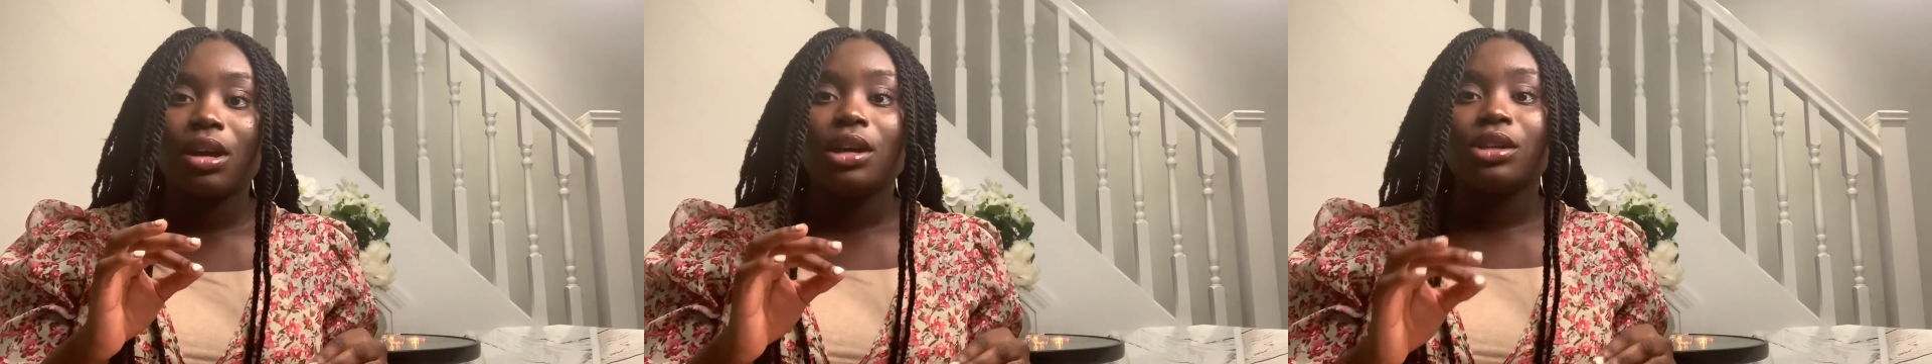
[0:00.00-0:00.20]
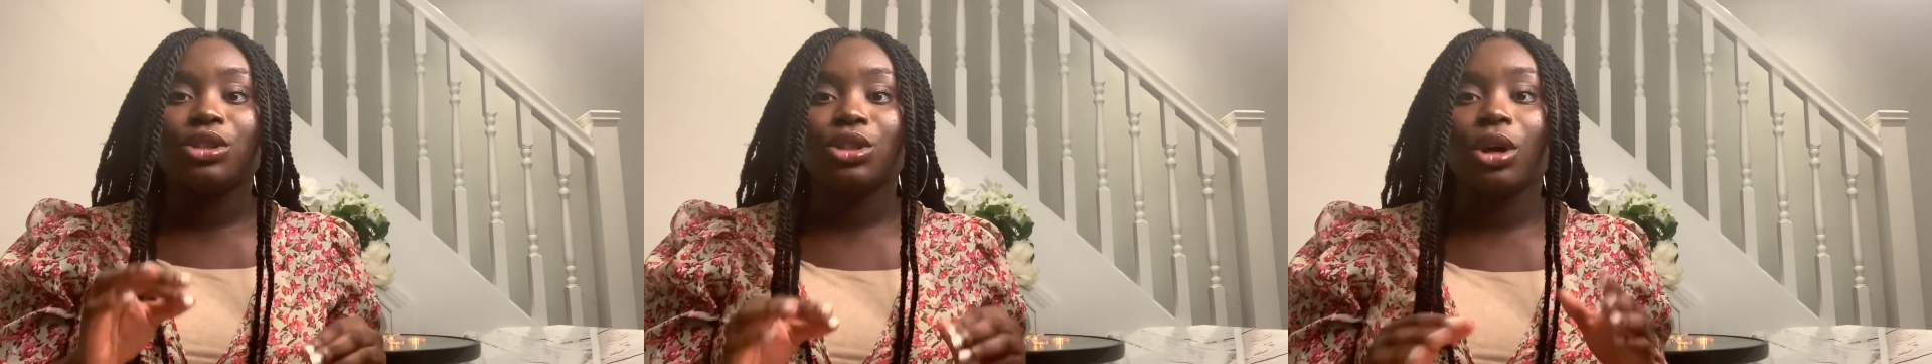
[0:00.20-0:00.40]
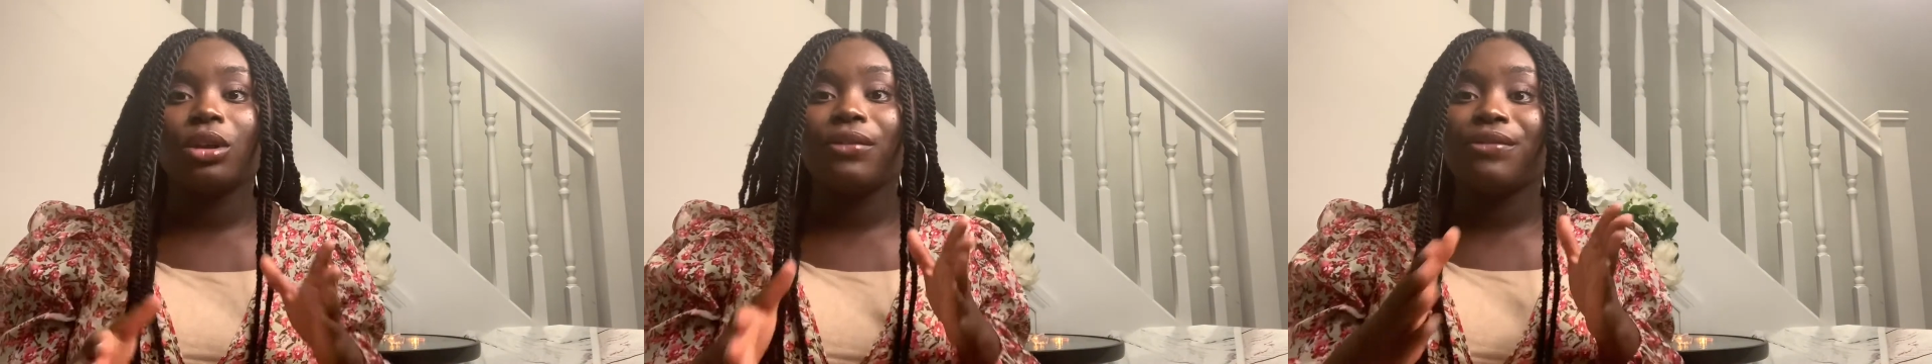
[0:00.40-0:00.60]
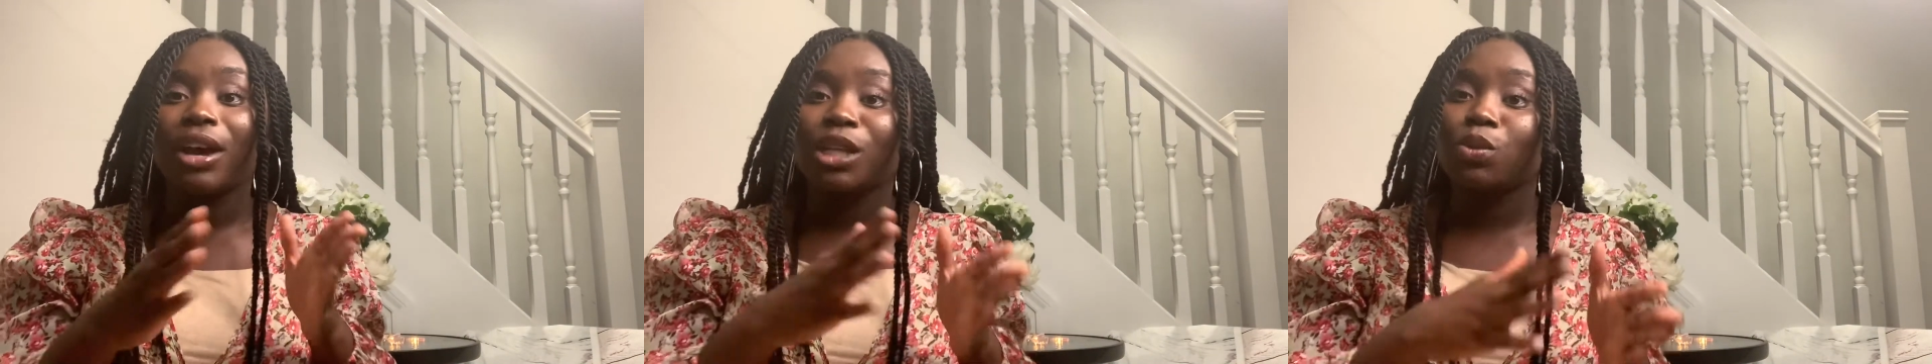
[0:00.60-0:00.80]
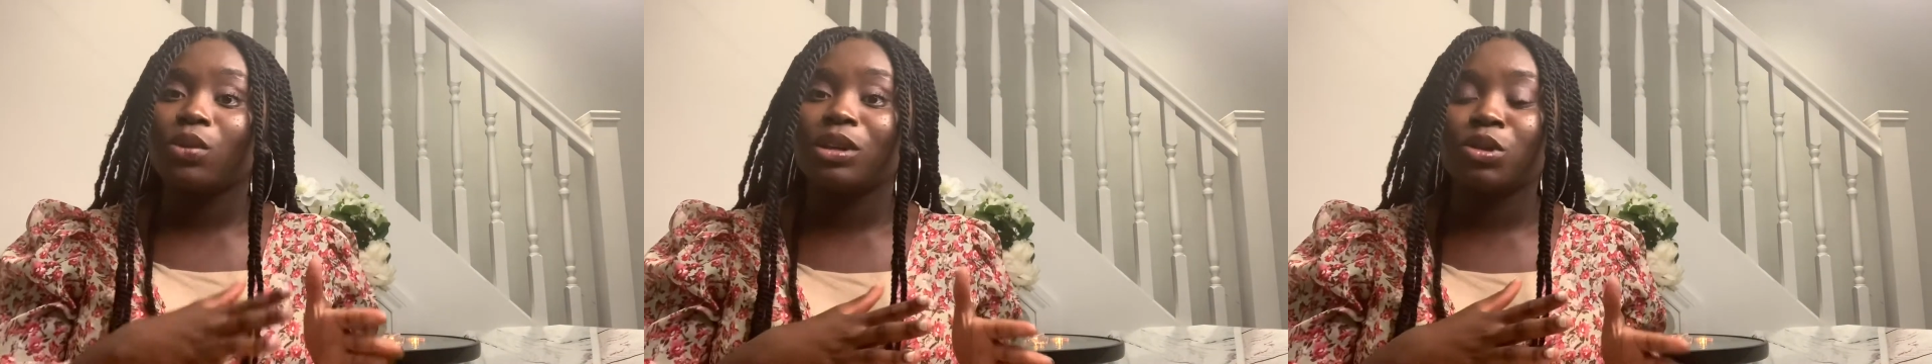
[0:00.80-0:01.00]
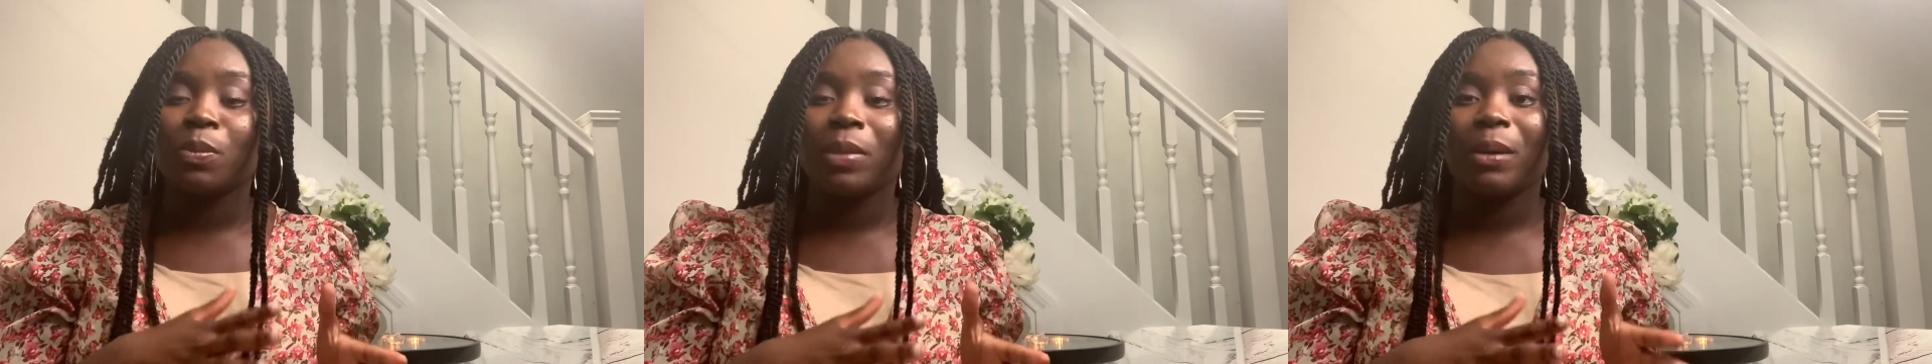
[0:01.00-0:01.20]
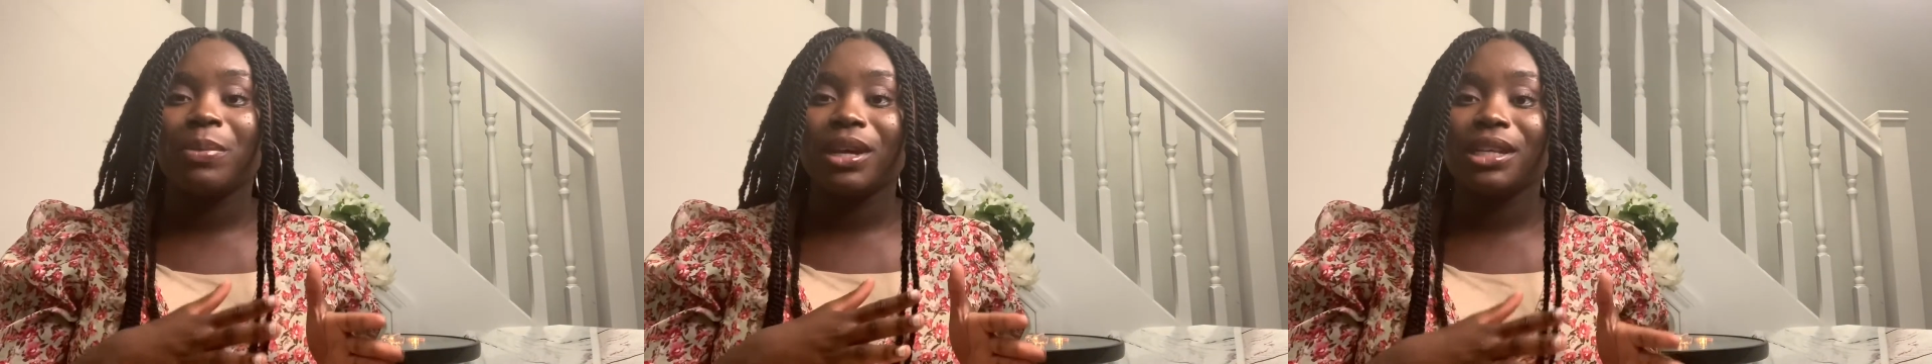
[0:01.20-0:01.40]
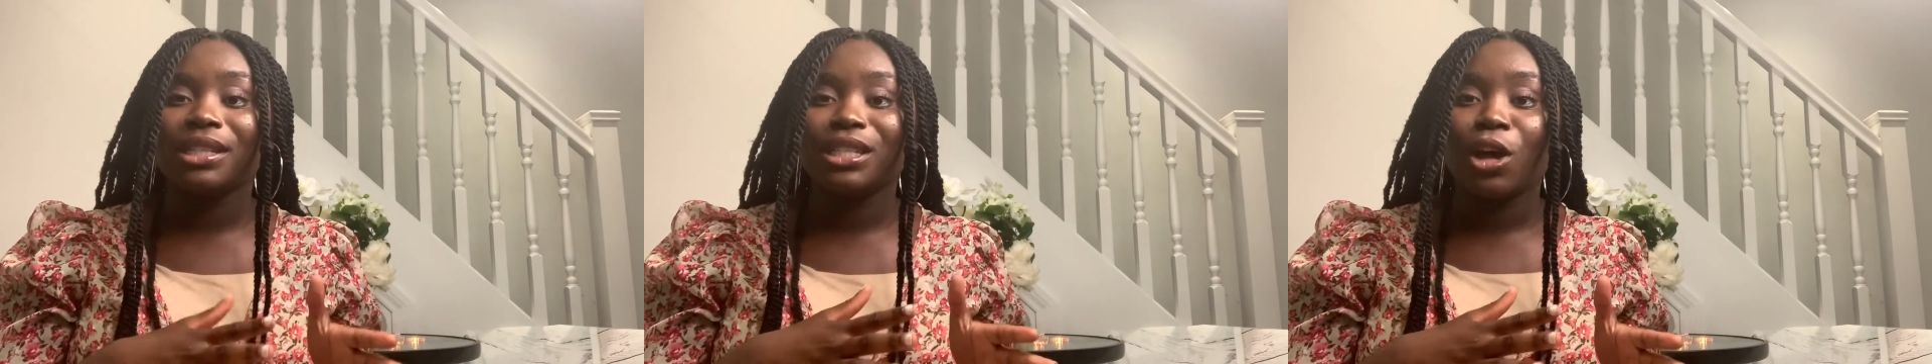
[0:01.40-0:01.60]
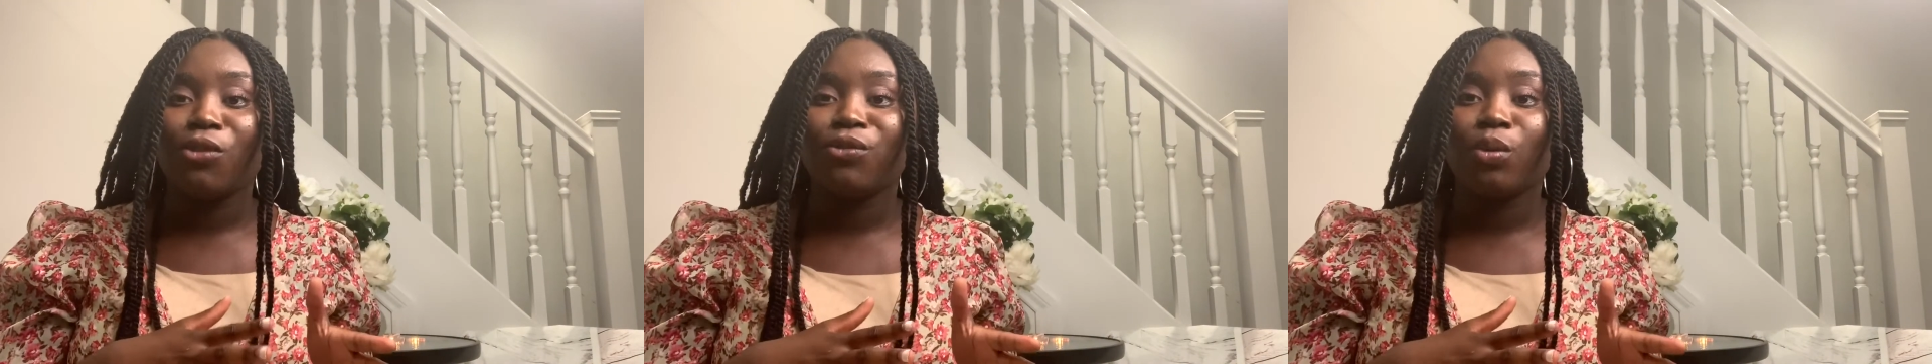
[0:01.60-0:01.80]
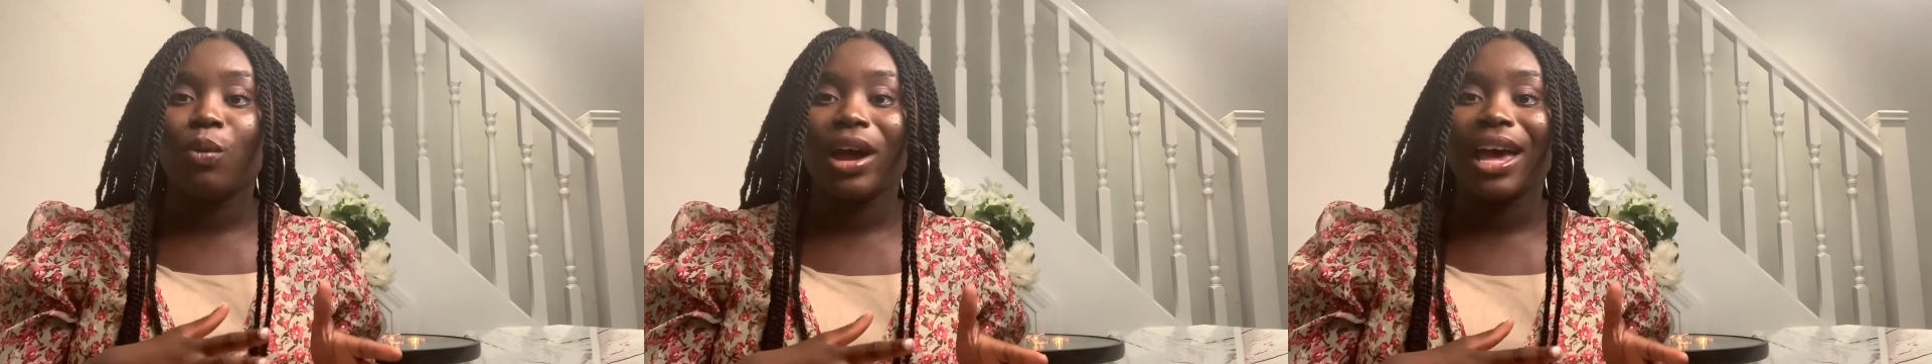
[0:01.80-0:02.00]
So the first one was about being
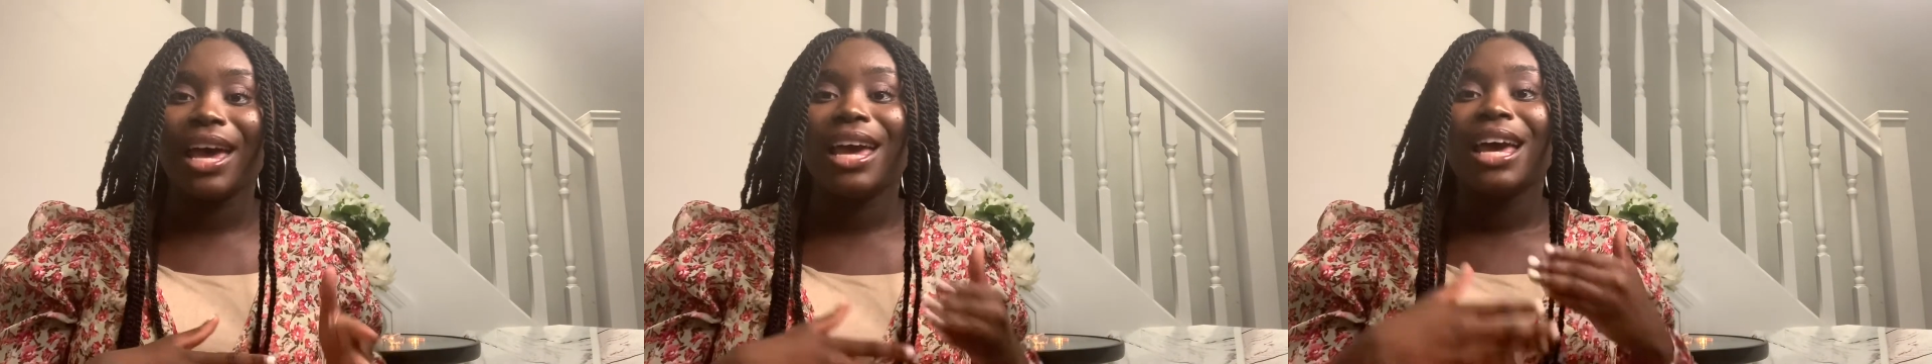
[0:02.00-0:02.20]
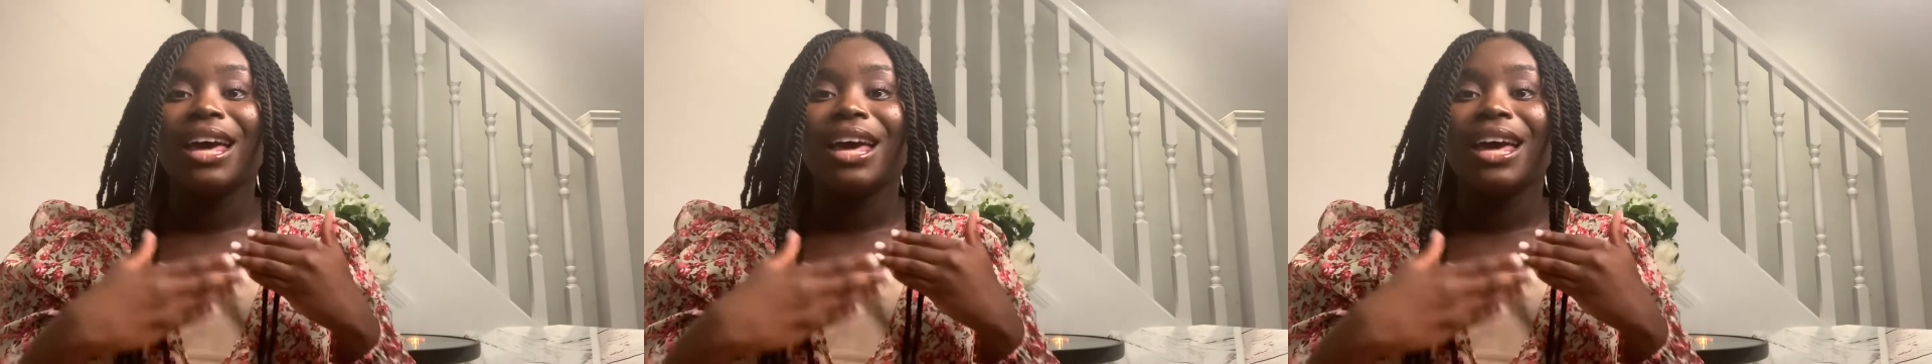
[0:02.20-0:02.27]
self-aware.